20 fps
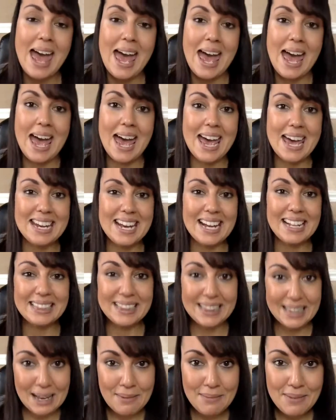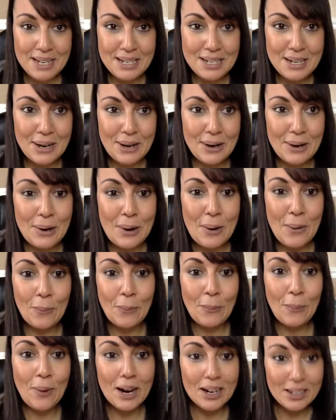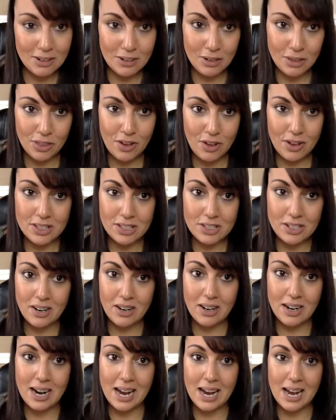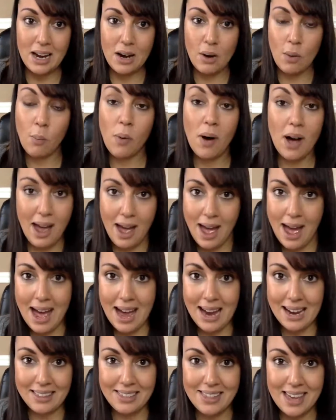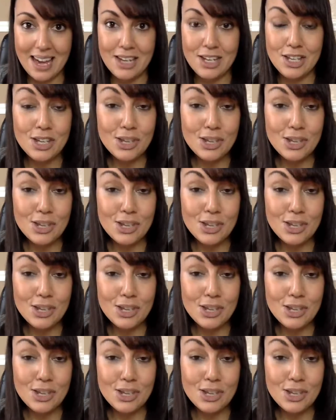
and let me know what your thoughts are and what hack that